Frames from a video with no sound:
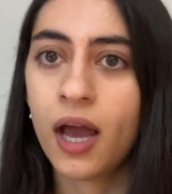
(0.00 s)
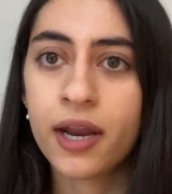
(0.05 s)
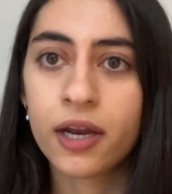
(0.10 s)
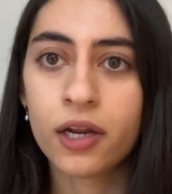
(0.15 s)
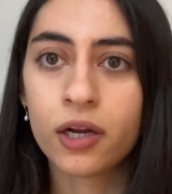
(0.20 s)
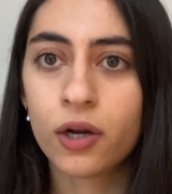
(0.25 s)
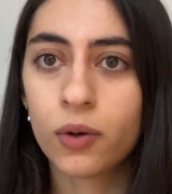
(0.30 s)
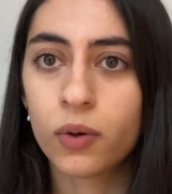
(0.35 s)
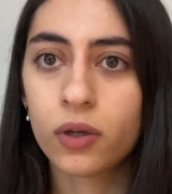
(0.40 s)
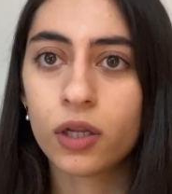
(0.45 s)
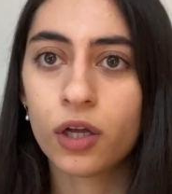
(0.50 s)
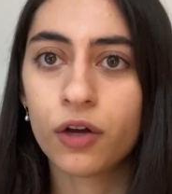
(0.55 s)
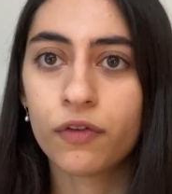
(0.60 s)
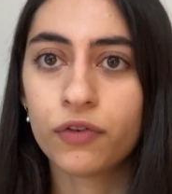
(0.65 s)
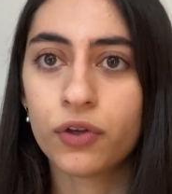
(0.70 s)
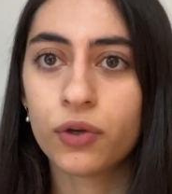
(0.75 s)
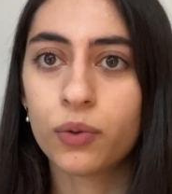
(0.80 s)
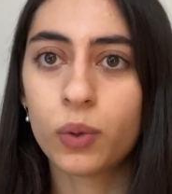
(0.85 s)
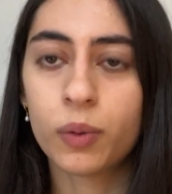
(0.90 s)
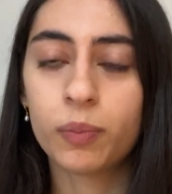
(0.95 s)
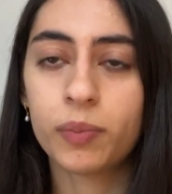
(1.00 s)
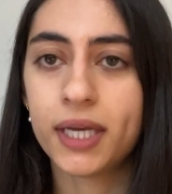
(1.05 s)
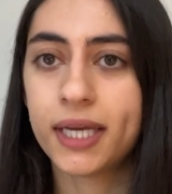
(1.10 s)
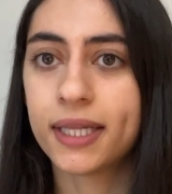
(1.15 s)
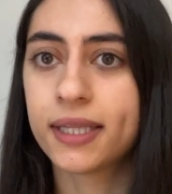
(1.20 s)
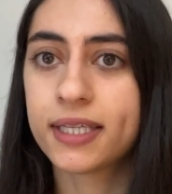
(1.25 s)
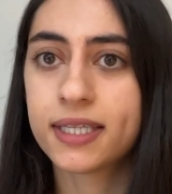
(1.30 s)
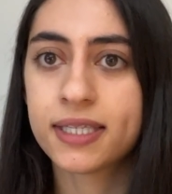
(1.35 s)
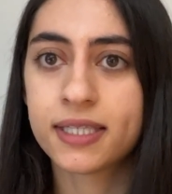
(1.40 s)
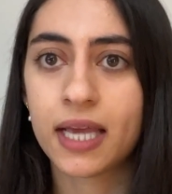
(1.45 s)
And I know a lot of you will be
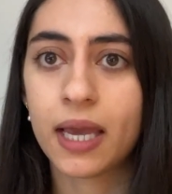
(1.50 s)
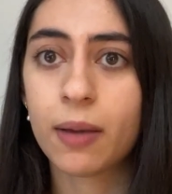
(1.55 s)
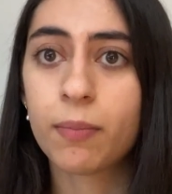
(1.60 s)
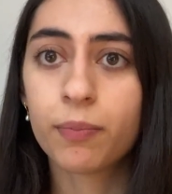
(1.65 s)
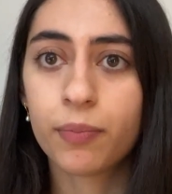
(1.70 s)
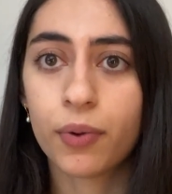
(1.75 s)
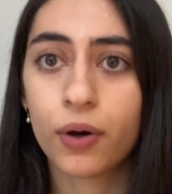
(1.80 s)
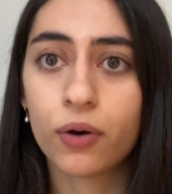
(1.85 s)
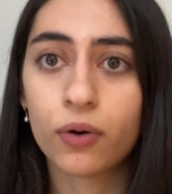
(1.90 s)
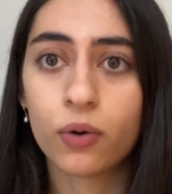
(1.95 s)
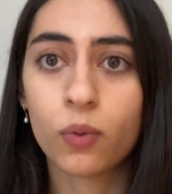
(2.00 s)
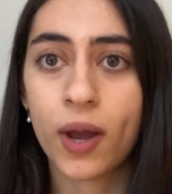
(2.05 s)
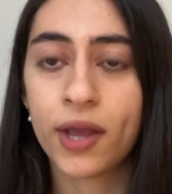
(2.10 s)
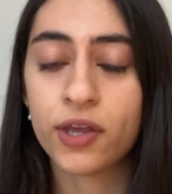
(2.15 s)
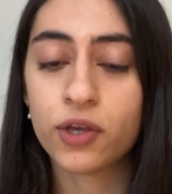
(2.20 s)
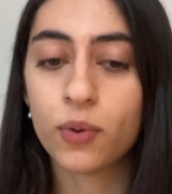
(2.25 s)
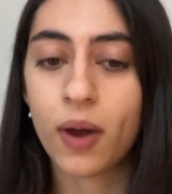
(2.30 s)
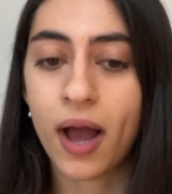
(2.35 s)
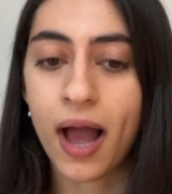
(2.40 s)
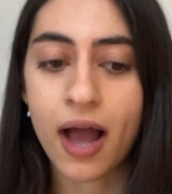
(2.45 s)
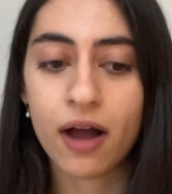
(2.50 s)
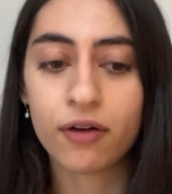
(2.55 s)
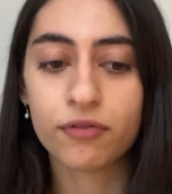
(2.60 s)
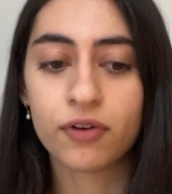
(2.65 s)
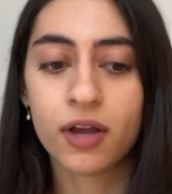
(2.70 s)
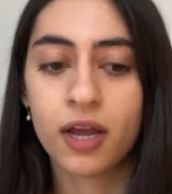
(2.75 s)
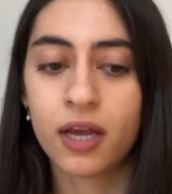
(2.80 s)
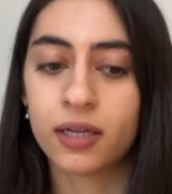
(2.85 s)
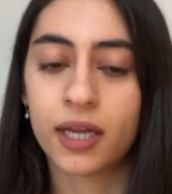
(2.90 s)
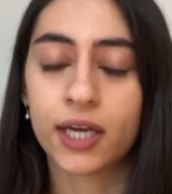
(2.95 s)
in the same boat where you have
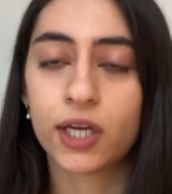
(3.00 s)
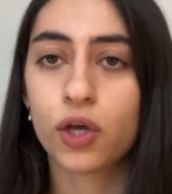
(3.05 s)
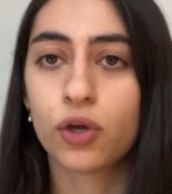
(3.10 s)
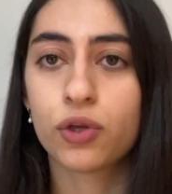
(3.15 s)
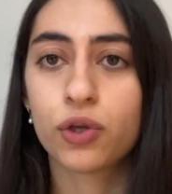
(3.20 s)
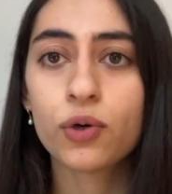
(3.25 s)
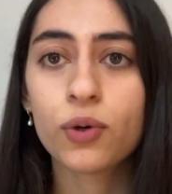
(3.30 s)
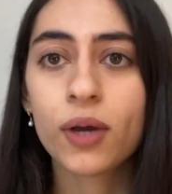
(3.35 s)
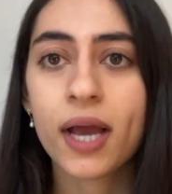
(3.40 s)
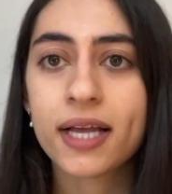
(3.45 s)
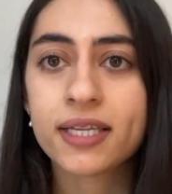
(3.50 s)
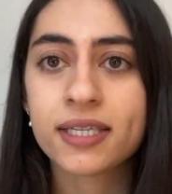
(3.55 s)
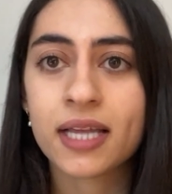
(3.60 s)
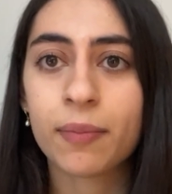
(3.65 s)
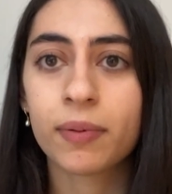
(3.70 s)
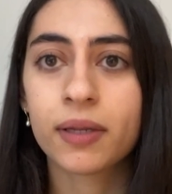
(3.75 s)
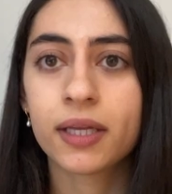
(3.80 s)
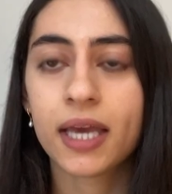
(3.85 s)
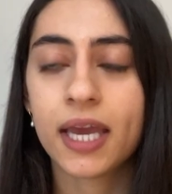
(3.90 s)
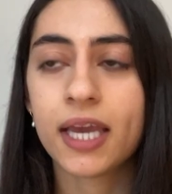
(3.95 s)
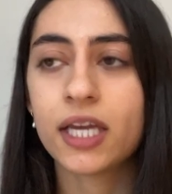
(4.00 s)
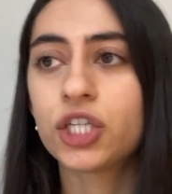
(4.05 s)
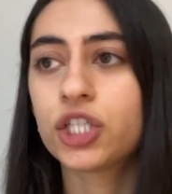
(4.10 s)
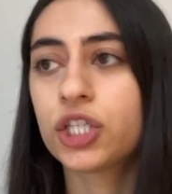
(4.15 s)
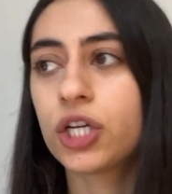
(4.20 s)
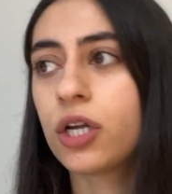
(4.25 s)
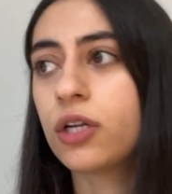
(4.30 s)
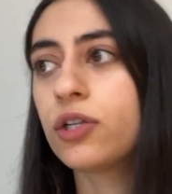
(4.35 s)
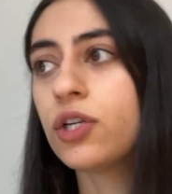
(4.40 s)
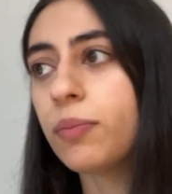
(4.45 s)
like your UCAS
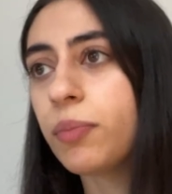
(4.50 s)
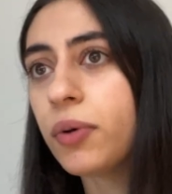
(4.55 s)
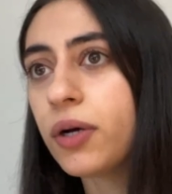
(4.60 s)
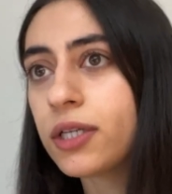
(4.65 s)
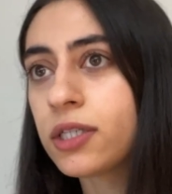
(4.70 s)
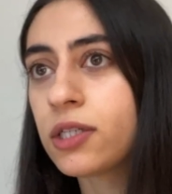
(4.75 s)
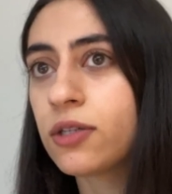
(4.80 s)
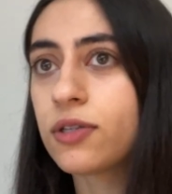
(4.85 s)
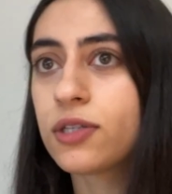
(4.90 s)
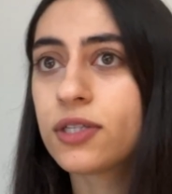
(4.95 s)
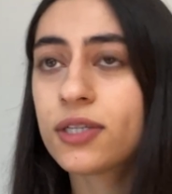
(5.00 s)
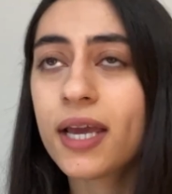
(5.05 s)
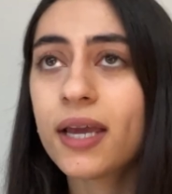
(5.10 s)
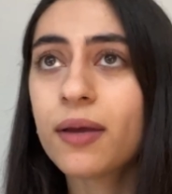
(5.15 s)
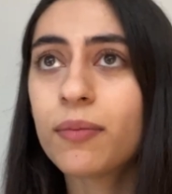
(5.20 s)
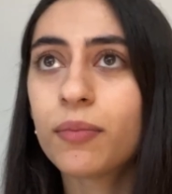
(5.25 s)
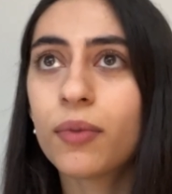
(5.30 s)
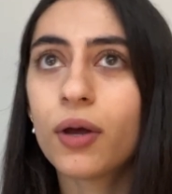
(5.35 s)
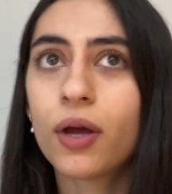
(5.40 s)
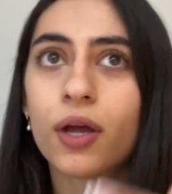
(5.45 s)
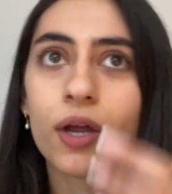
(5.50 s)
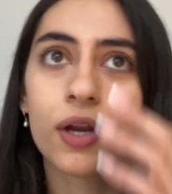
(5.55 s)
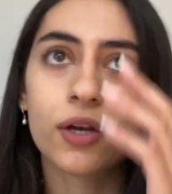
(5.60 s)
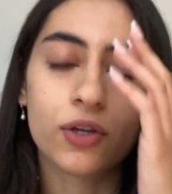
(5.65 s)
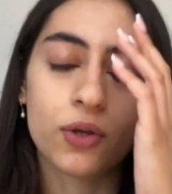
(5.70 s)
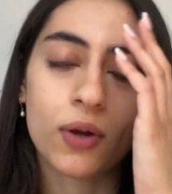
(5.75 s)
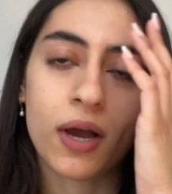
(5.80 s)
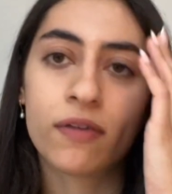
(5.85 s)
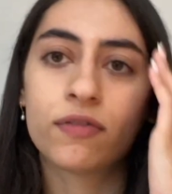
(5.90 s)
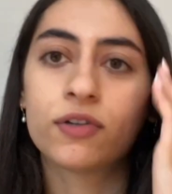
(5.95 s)
application, your personal statement,
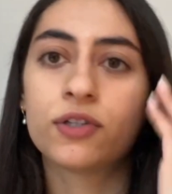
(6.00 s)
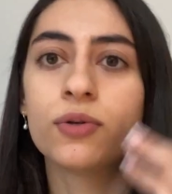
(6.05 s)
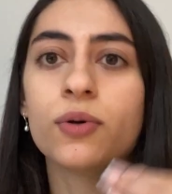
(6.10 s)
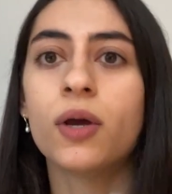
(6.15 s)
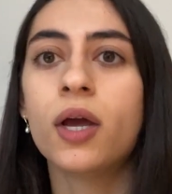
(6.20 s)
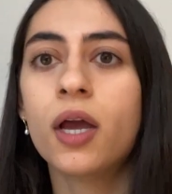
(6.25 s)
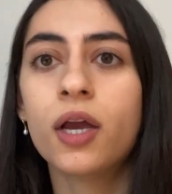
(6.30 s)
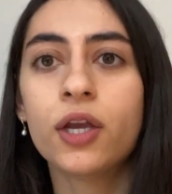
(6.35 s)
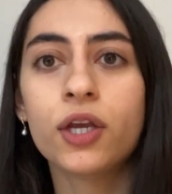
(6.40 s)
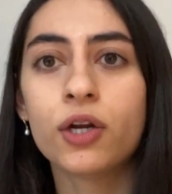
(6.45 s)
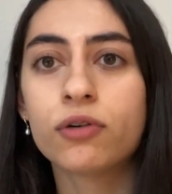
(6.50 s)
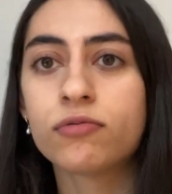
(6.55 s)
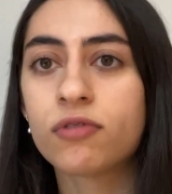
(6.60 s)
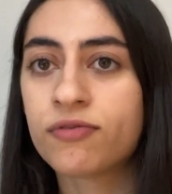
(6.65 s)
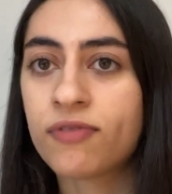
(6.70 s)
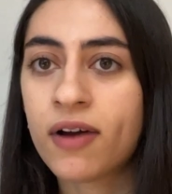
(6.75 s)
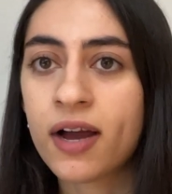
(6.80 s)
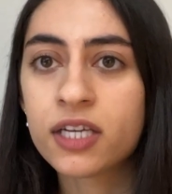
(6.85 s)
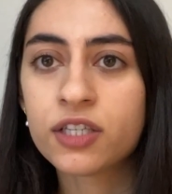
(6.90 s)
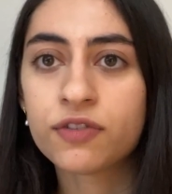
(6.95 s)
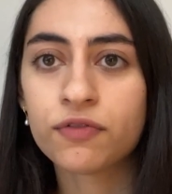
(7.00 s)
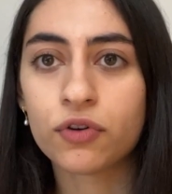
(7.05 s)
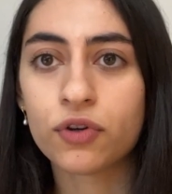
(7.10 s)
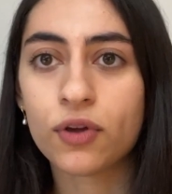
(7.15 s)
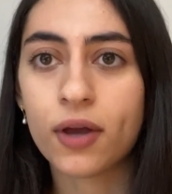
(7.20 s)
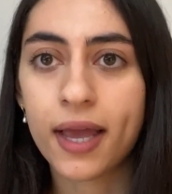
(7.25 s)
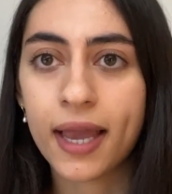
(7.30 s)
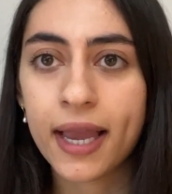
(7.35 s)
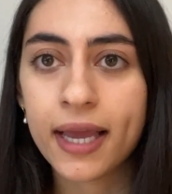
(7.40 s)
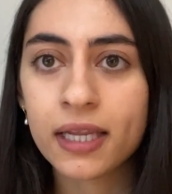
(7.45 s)
you have to, you know, revise for
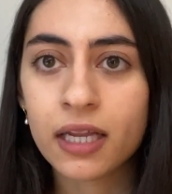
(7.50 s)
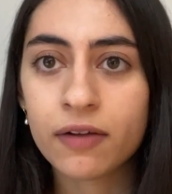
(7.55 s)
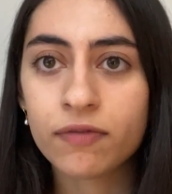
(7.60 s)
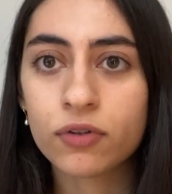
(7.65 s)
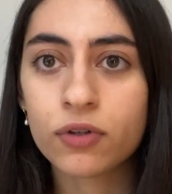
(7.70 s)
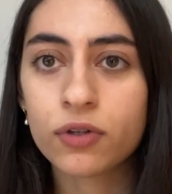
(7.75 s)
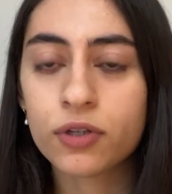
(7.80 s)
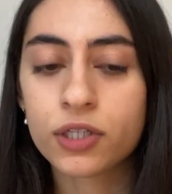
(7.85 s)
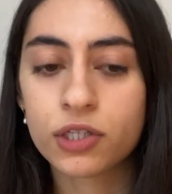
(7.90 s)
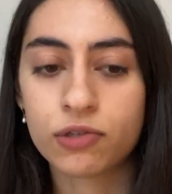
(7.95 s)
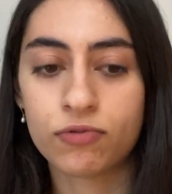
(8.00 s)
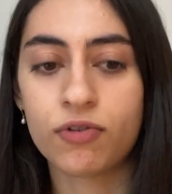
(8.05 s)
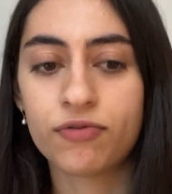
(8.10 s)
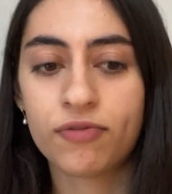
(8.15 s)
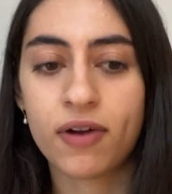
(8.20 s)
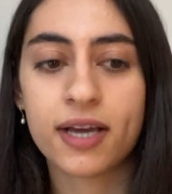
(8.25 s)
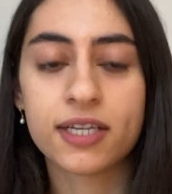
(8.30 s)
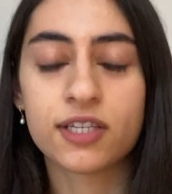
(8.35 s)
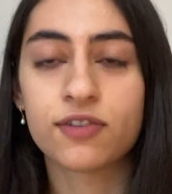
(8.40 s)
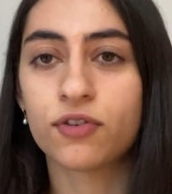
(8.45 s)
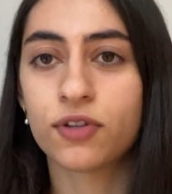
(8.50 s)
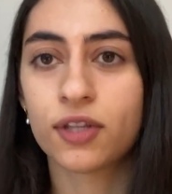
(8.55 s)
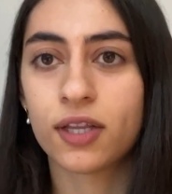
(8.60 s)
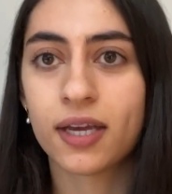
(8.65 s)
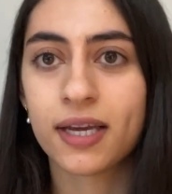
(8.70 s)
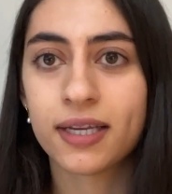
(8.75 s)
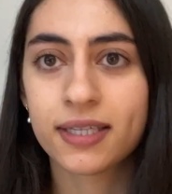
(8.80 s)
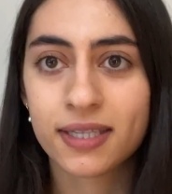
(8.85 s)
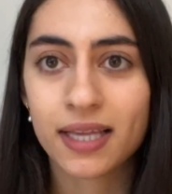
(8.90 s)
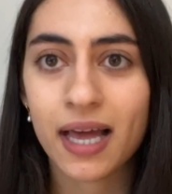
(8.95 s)
your A levels, revise for the
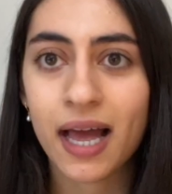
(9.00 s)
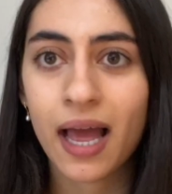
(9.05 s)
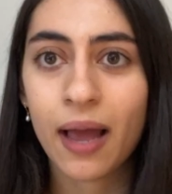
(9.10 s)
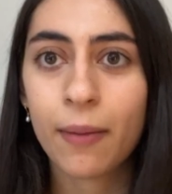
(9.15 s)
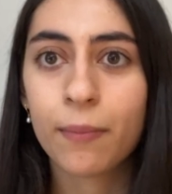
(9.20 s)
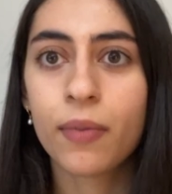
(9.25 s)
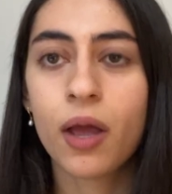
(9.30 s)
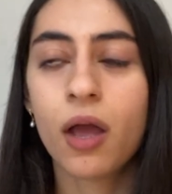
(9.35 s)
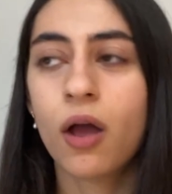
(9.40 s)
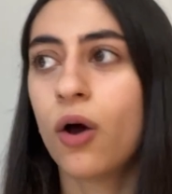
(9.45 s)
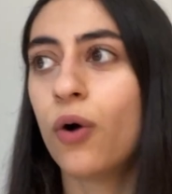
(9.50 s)
exam,